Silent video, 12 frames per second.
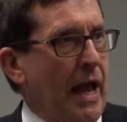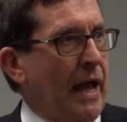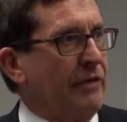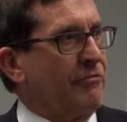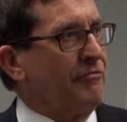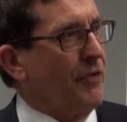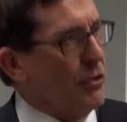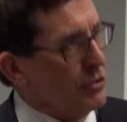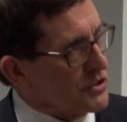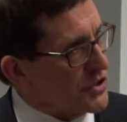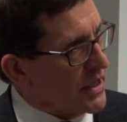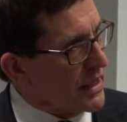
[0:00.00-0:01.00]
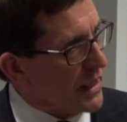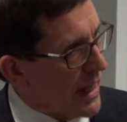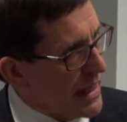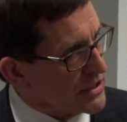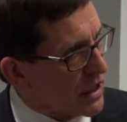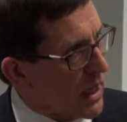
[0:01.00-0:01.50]
and focusing
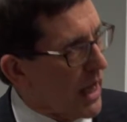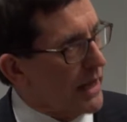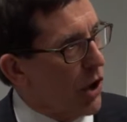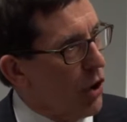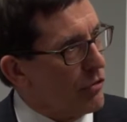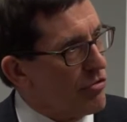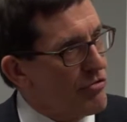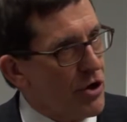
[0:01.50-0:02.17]
laser-like on